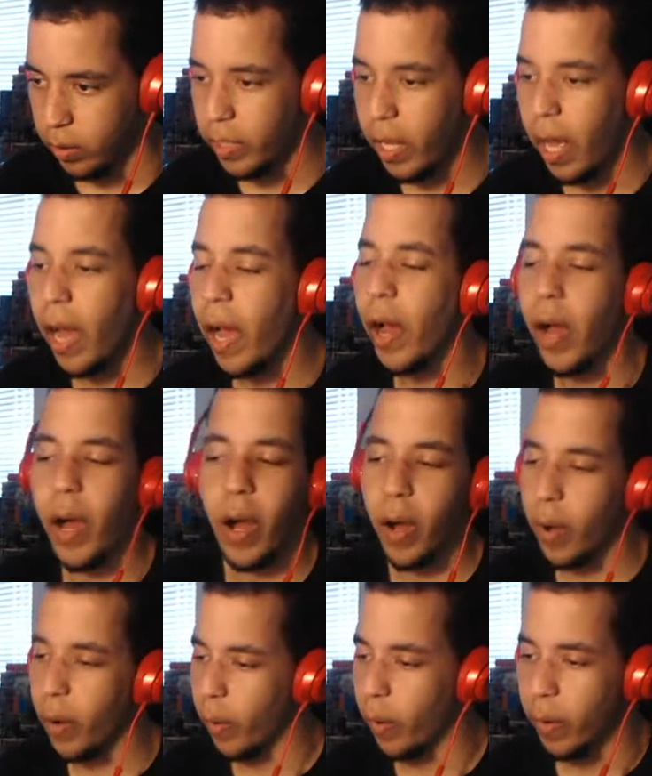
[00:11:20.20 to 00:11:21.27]

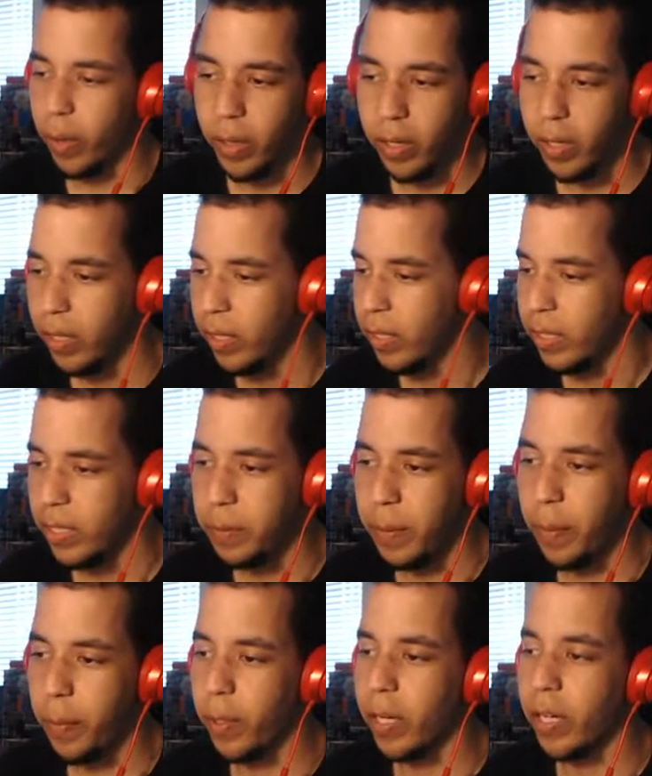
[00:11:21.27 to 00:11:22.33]
No!
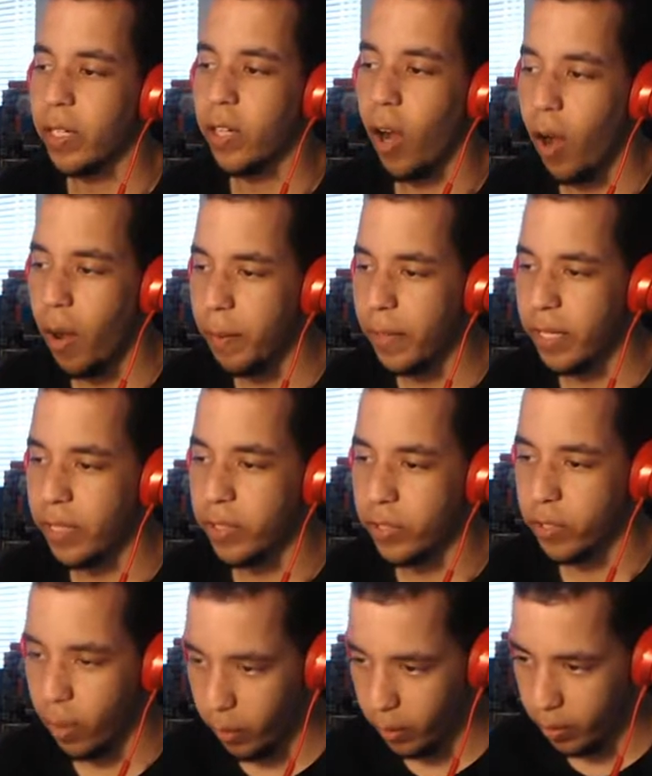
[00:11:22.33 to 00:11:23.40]
People are going to call me and it's
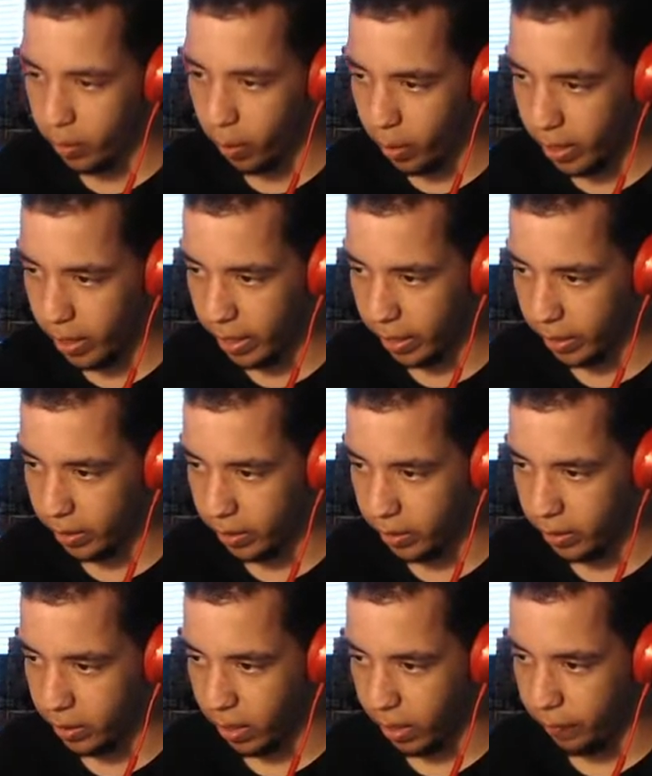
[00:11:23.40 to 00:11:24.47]
so annoying.
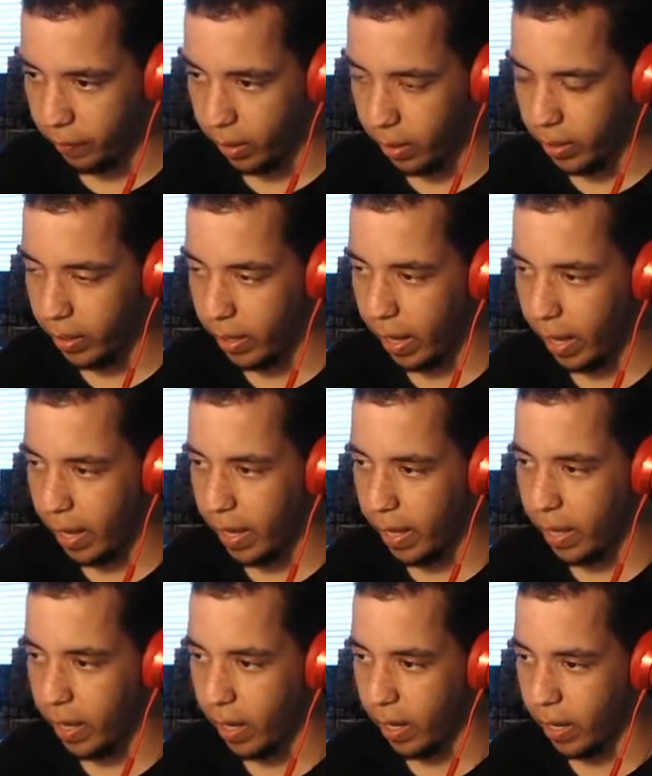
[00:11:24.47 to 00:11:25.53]
Got an...
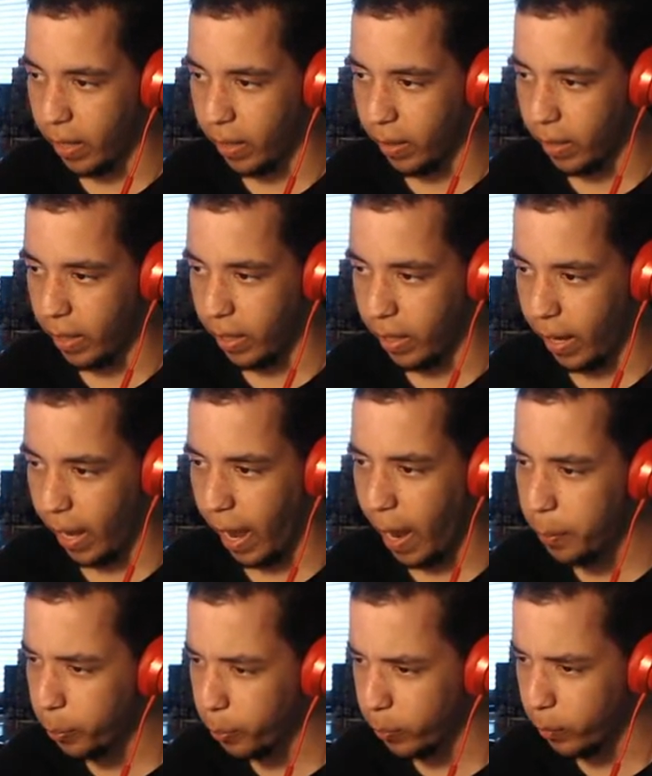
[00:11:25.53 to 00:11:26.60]

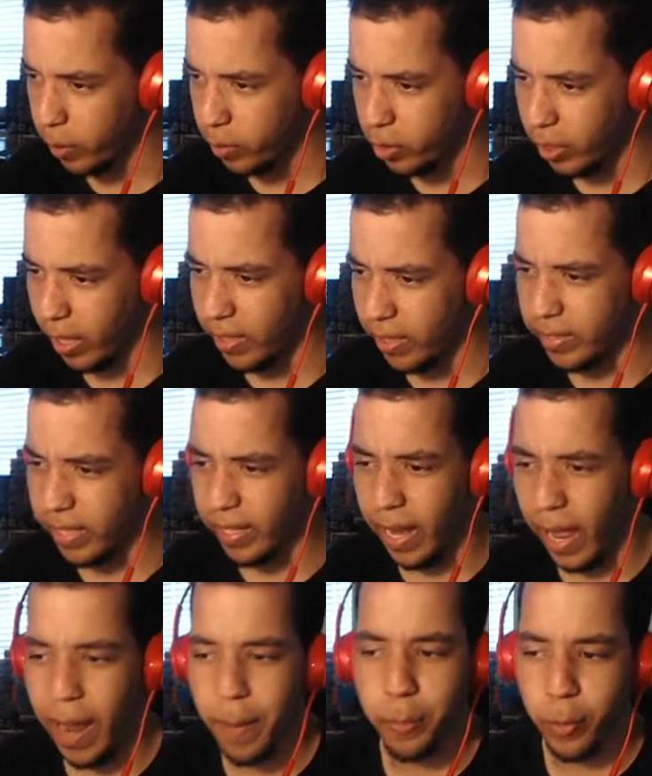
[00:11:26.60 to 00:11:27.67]
app... Should I say an
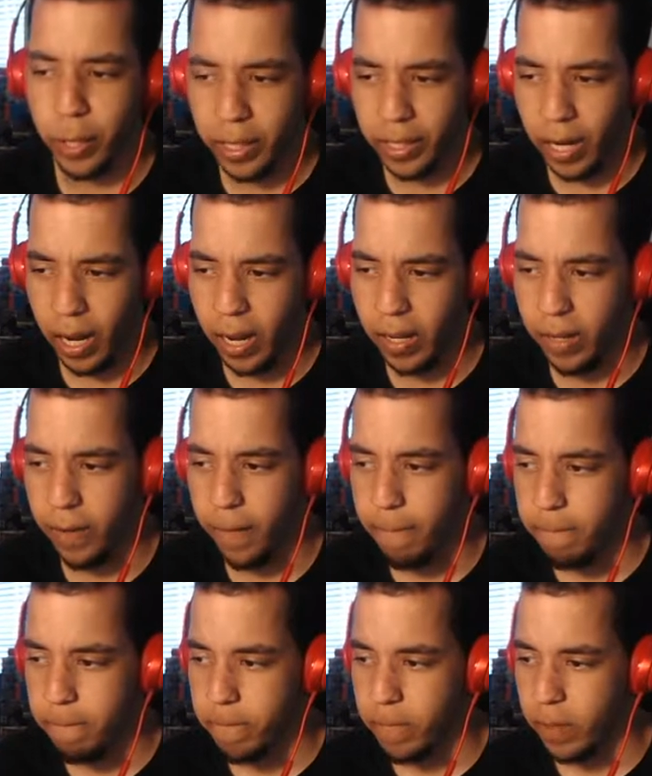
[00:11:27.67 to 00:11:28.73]
apricot?
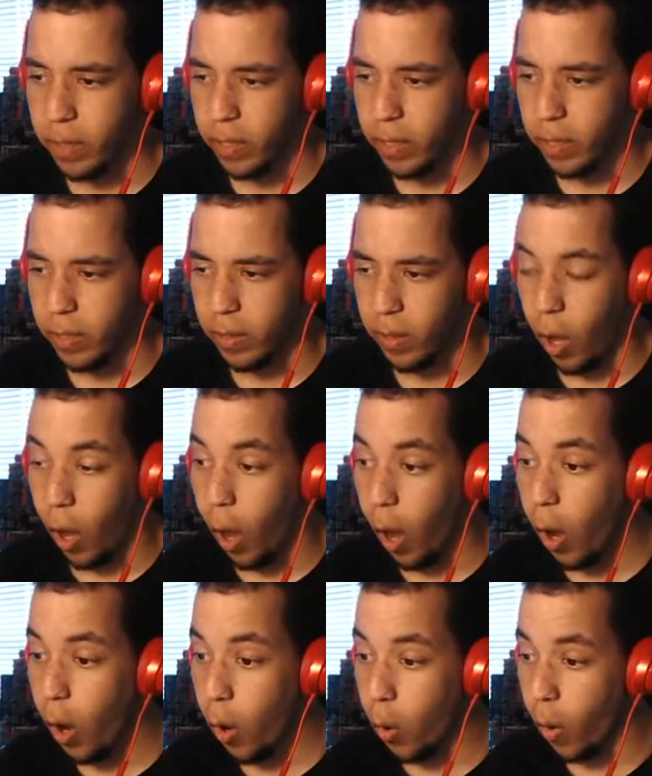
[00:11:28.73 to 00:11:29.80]

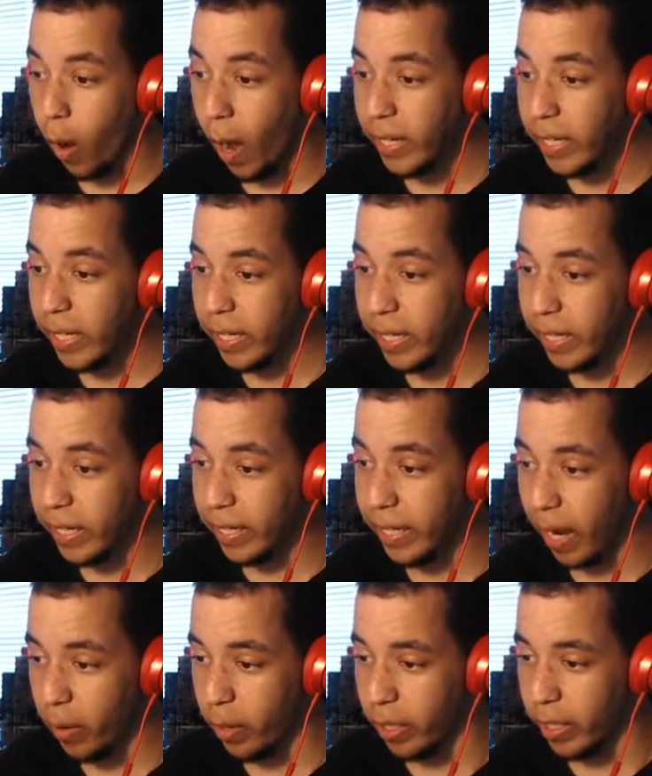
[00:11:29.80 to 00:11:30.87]
Oh, I can get an
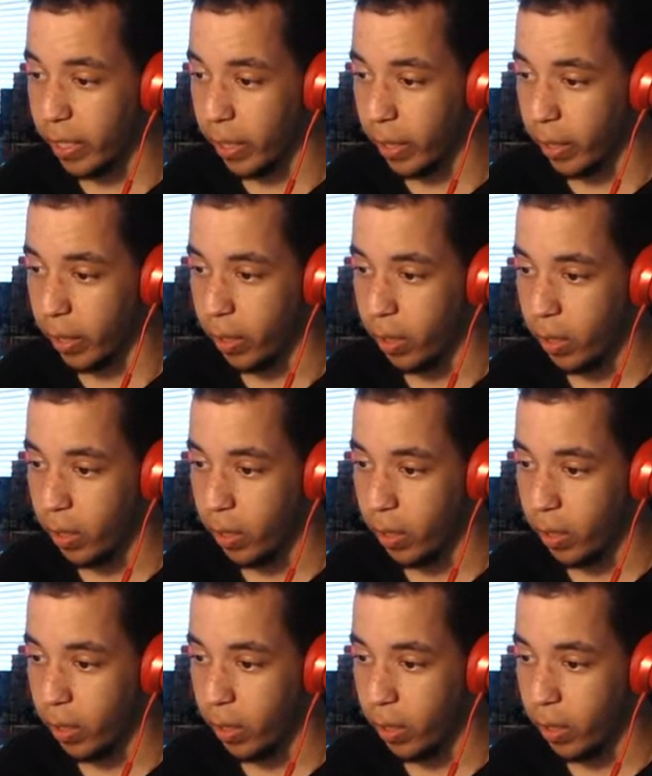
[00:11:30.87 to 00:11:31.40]
encounter here.